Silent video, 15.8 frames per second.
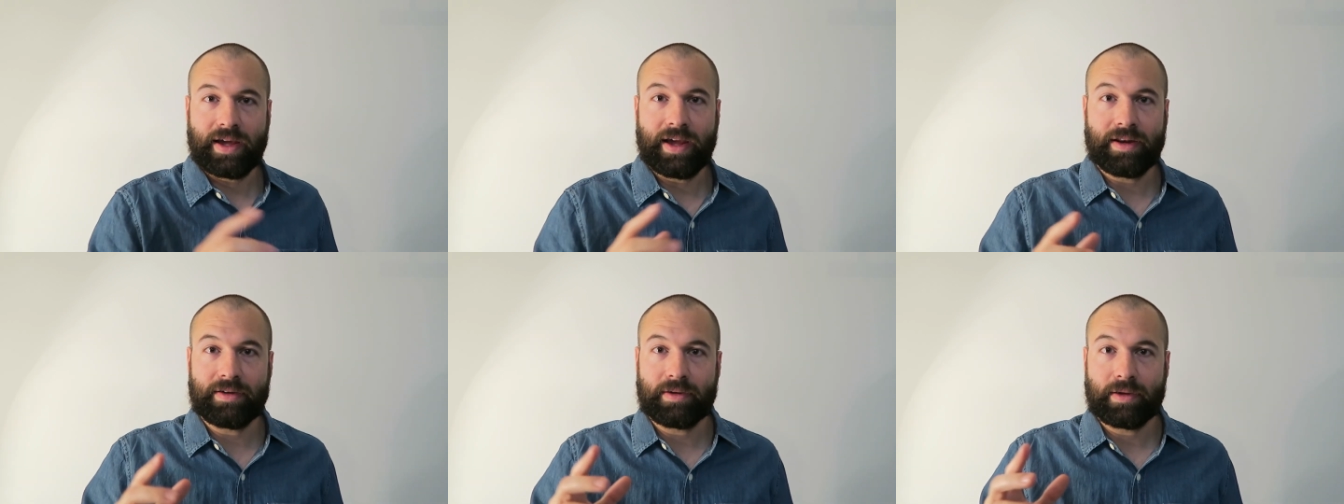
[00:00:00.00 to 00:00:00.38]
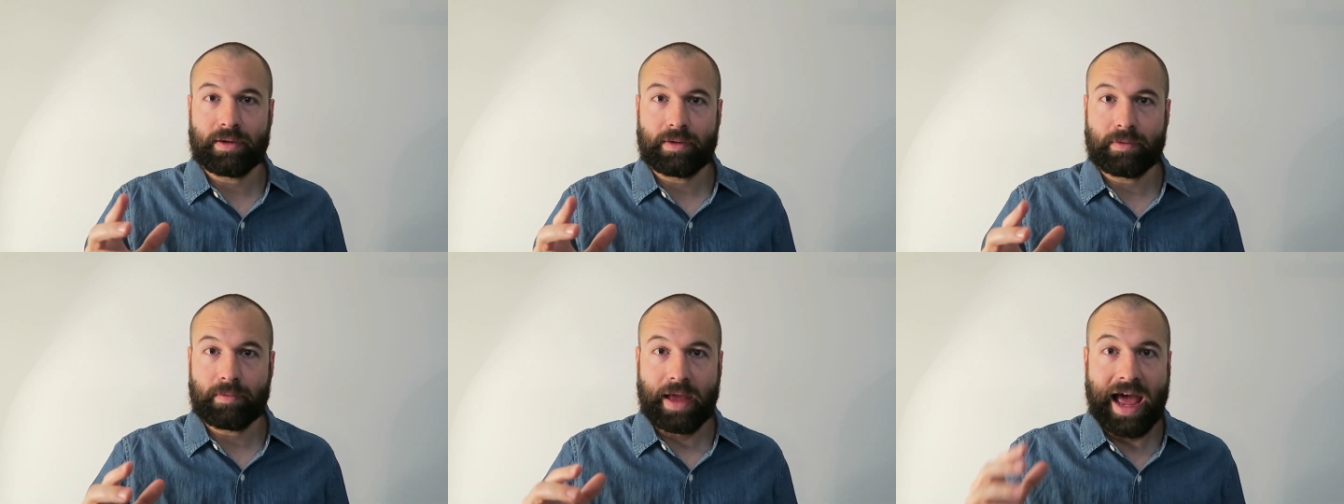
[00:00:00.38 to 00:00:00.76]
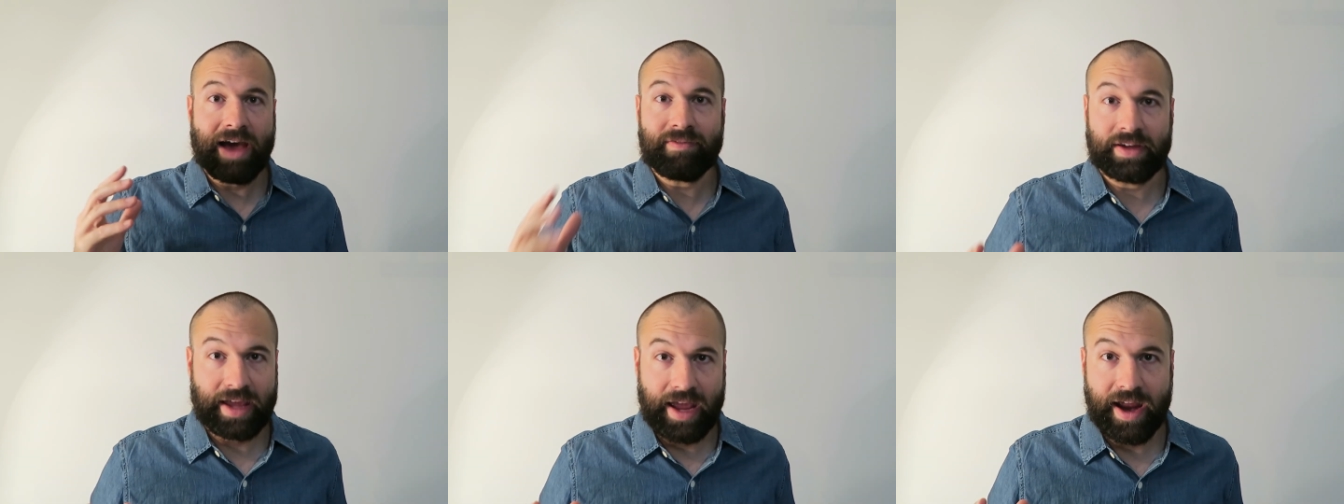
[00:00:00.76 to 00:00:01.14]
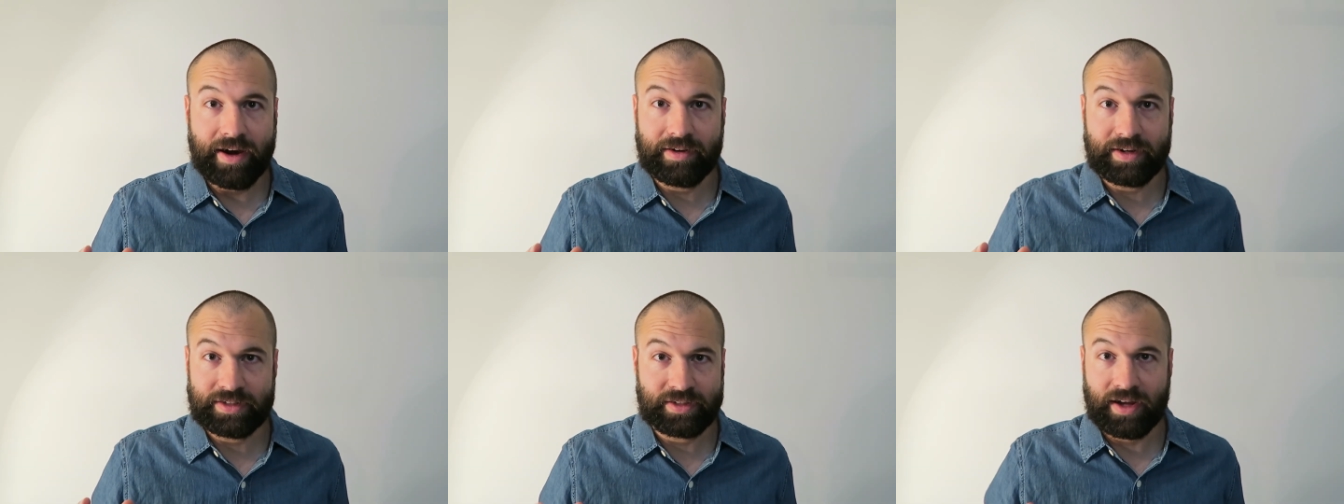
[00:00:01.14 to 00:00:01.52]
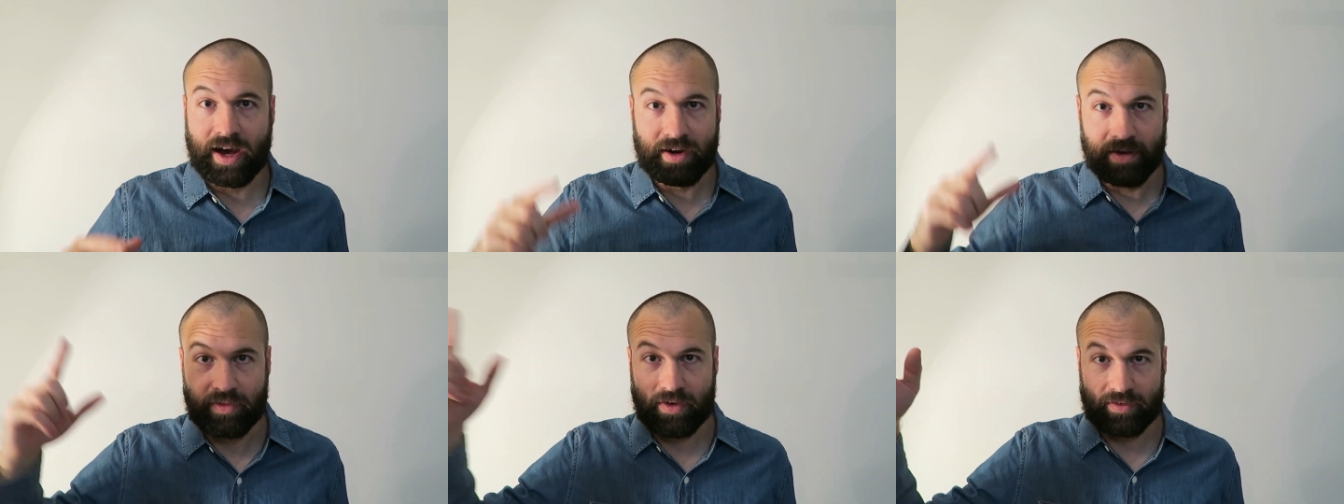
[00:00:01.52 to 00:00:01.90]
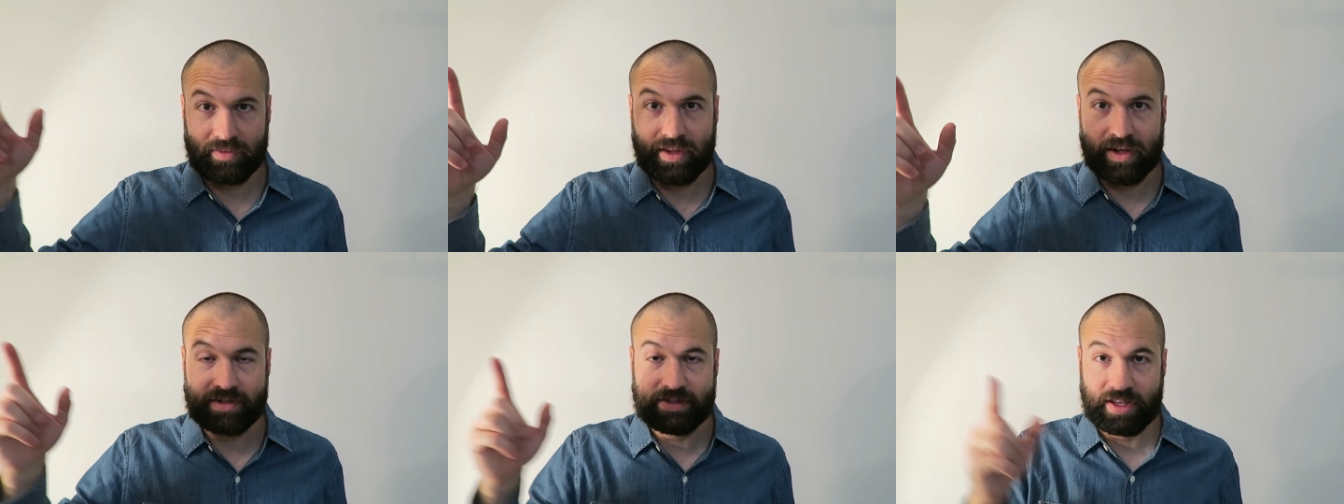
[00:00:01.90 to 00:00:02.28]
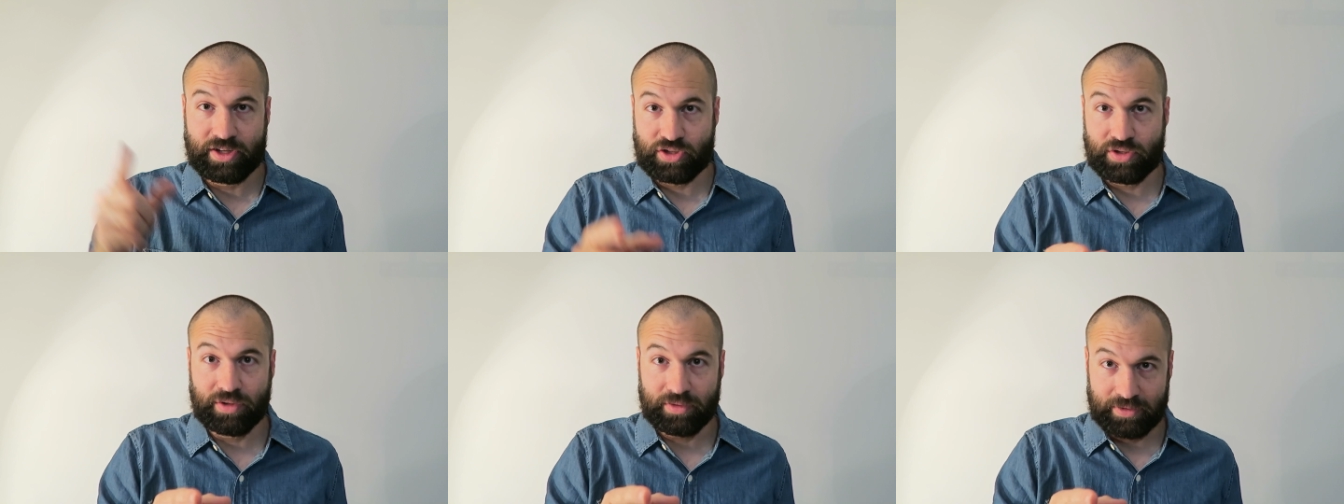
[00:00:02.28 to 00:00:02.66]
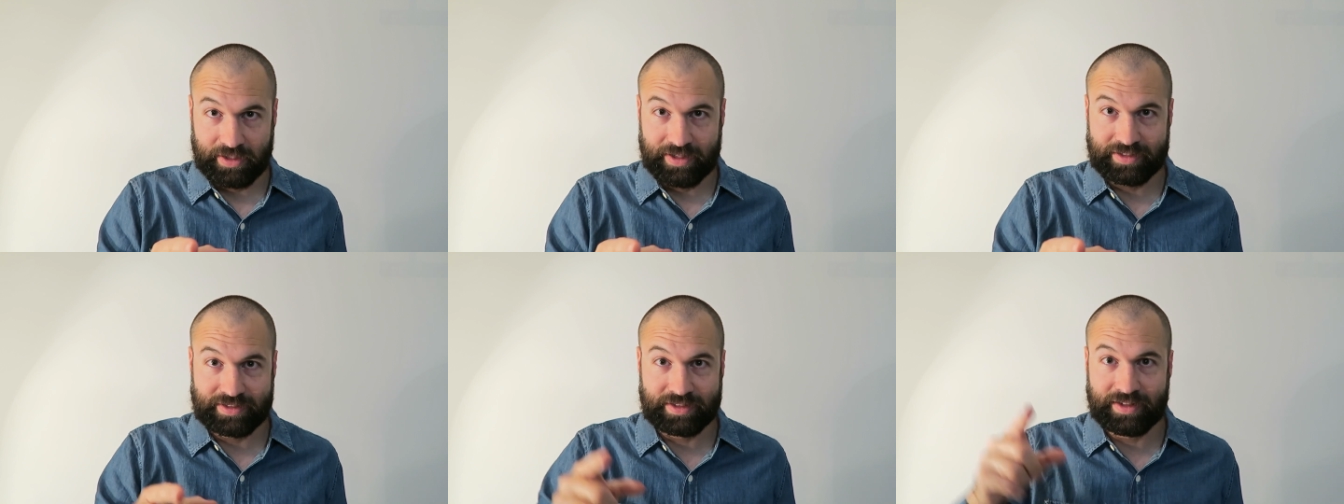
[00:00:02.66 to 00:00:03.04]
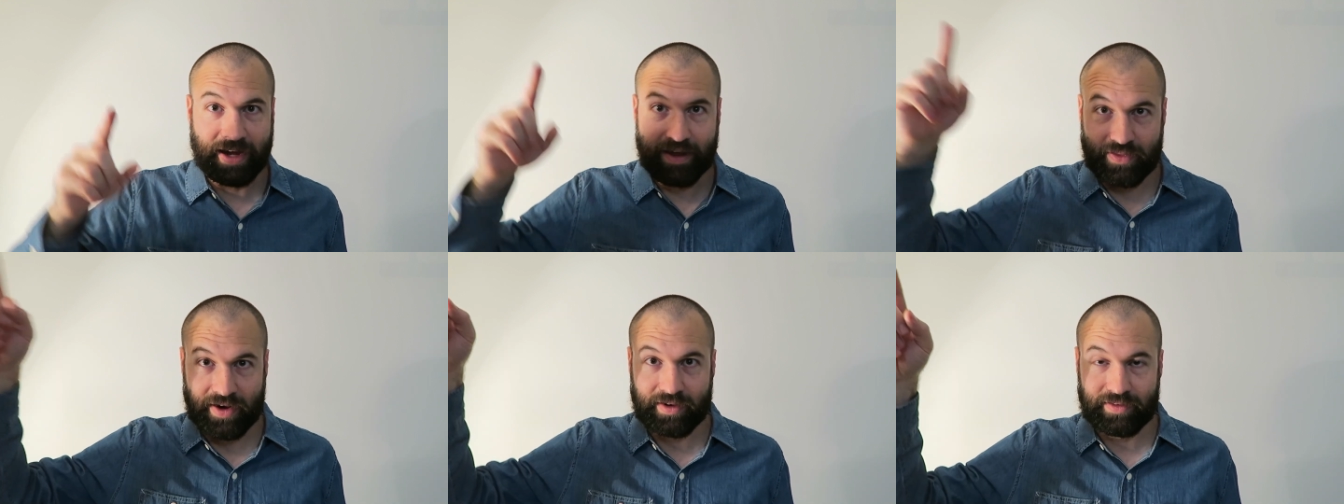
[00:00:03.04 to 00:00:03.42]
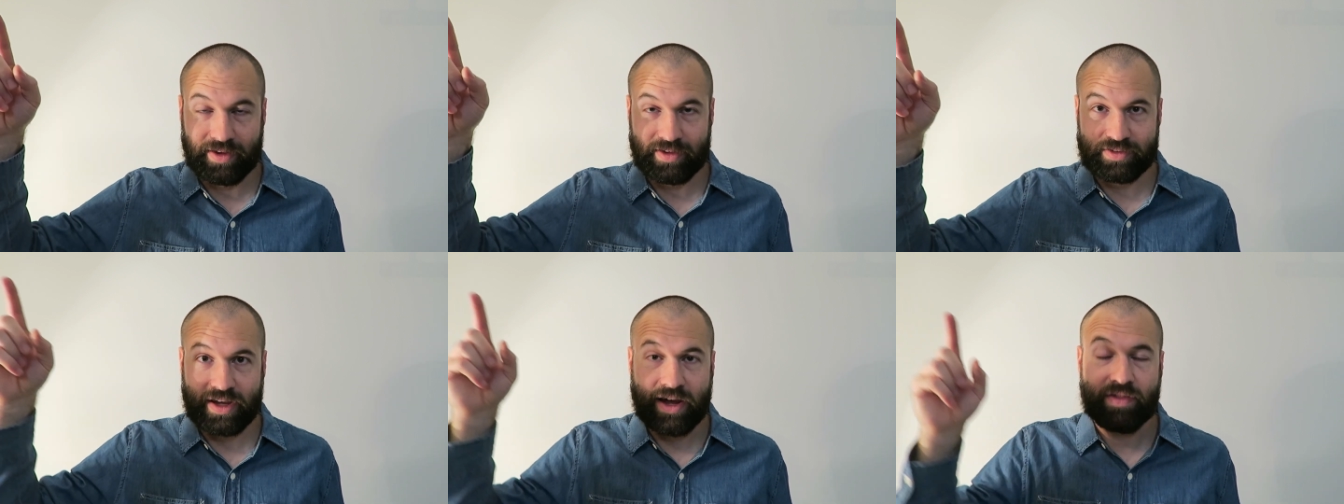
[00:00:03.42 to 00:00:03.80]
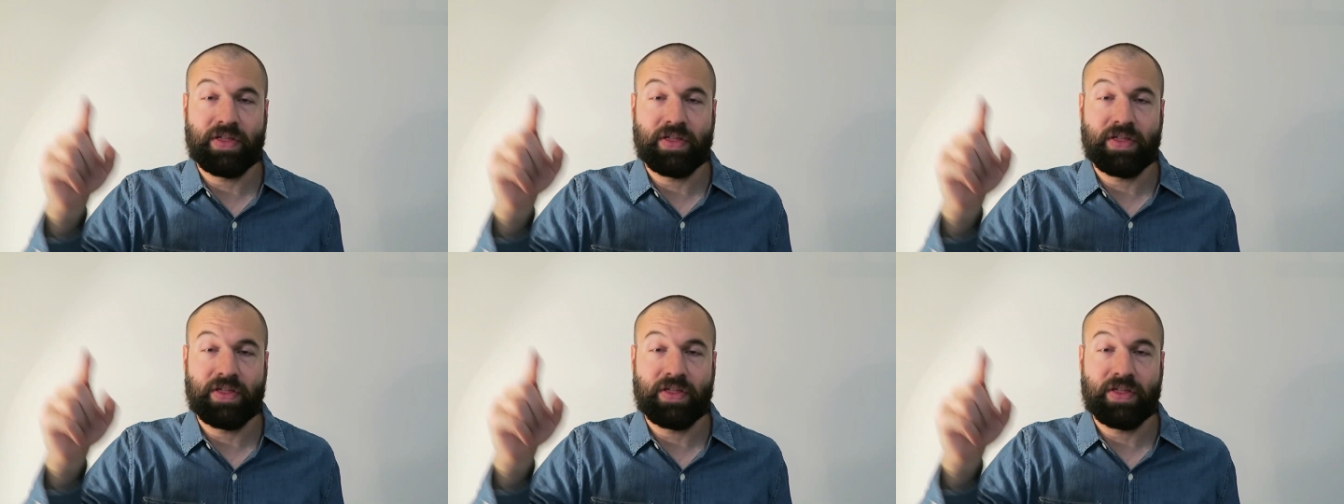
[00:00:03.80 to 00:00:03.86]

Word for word: And having hair is not on their list. That's your list, not their list.